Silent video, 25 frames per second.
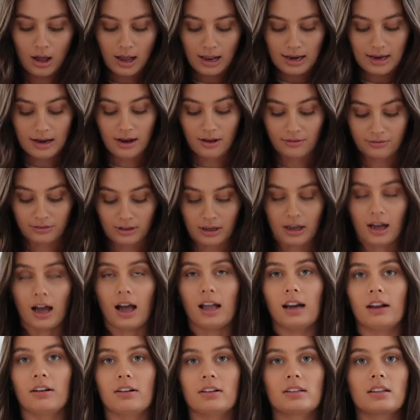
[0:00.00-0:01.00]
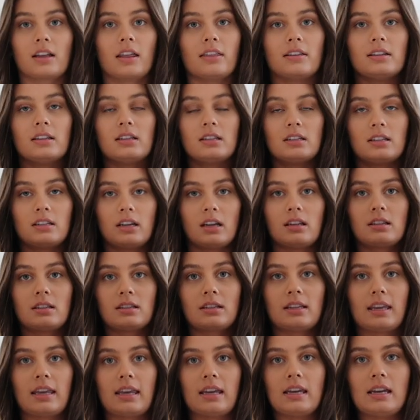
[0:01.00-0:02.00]
I love the color. It's like this
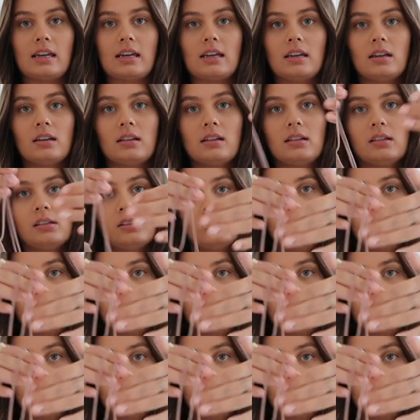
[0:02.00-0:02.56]
dusky,